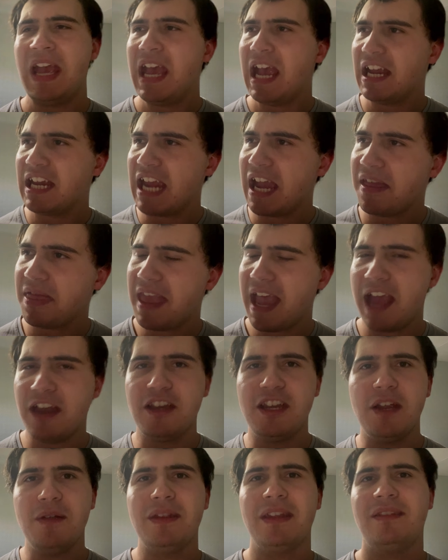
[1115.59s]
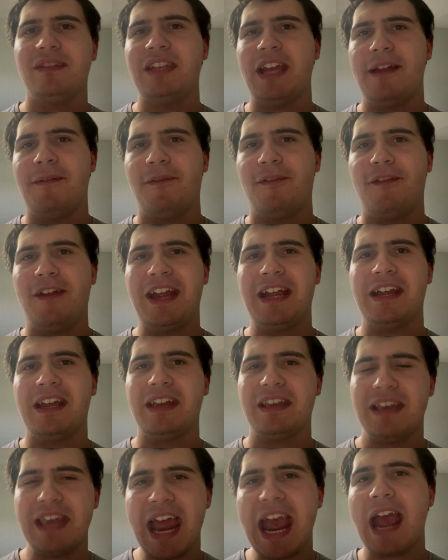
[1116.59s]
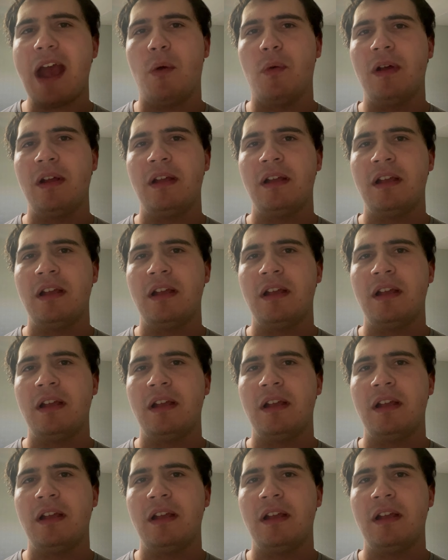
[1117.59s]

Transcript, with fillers: and yet they're doing the same thing now.